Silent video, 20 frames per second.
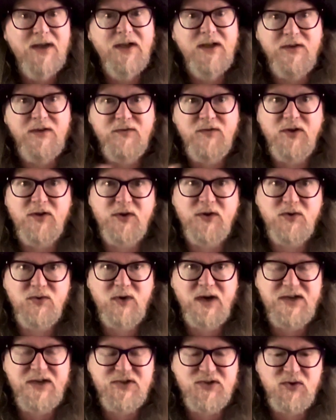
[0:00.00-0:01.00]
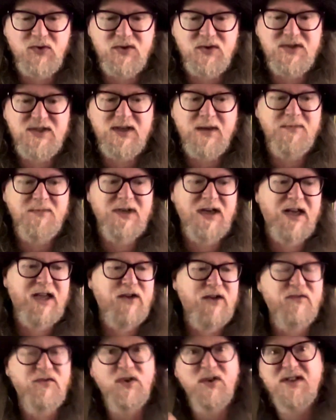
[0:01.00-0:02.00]
You've got the great song Someday.
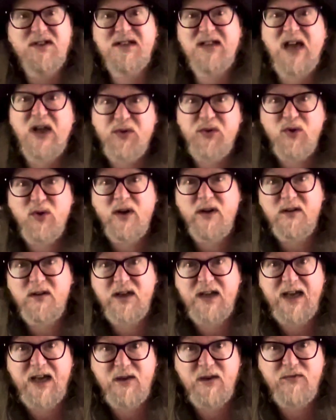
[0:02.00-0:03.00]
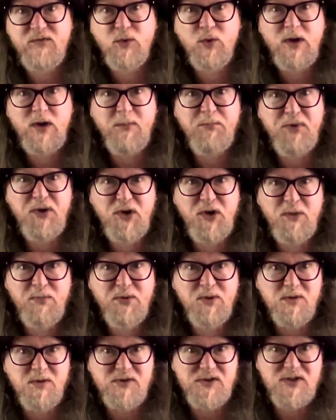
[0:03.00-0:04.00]
You've got South California
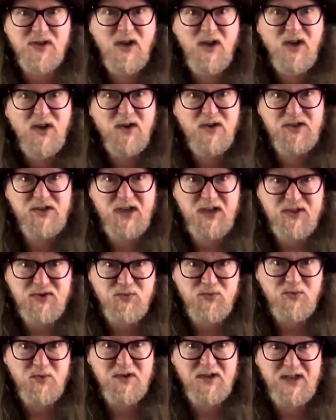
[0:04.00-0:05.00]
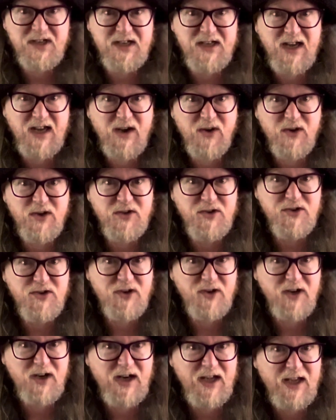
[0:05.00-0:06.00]
Purples, which gets really down and
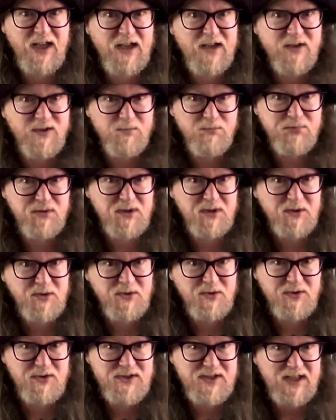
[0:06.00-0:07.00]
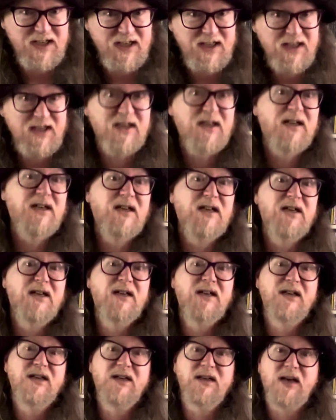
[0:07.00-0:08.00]
dirty and bluesy.
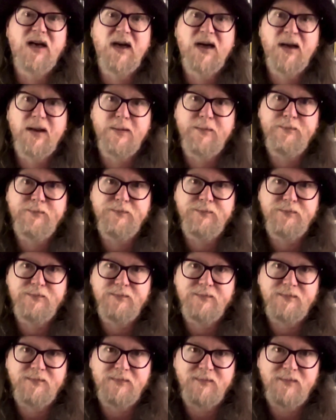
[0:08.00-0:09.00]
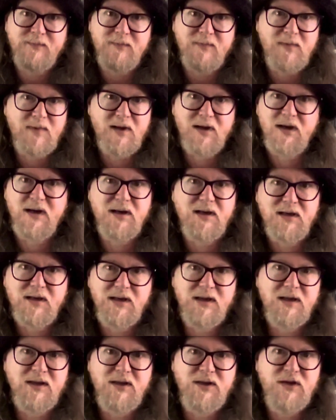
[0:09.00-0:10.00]
Um,
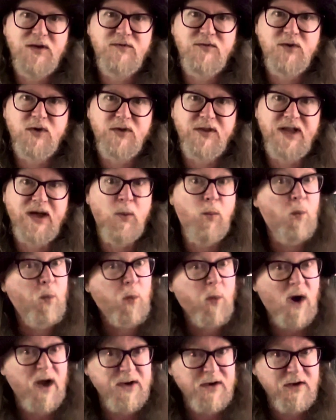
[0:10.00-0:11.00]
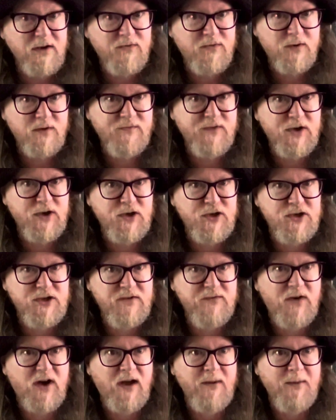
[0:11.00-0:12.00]
you've got their wonderful version
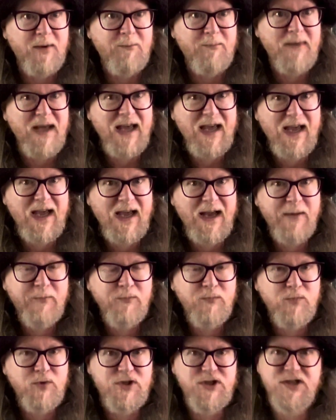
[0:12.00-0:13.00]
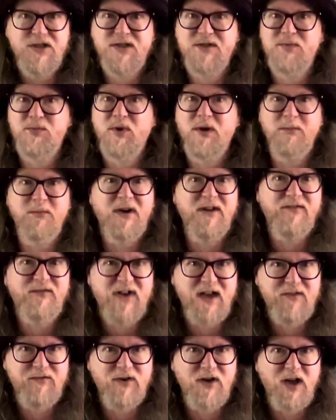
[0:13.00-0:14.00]
of I'm a Man, which is one of my
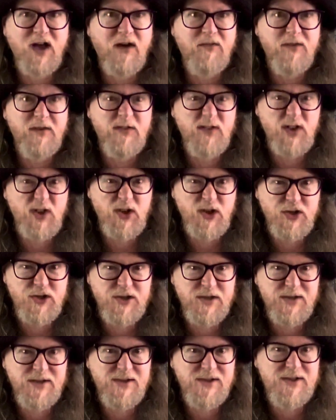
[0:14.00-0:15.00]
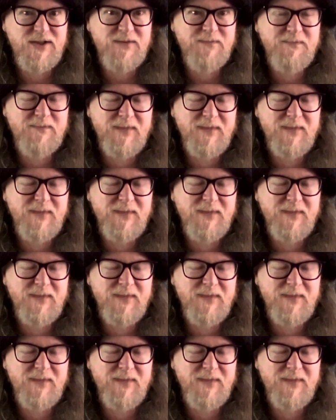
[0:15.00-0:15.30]
favorite cover versions.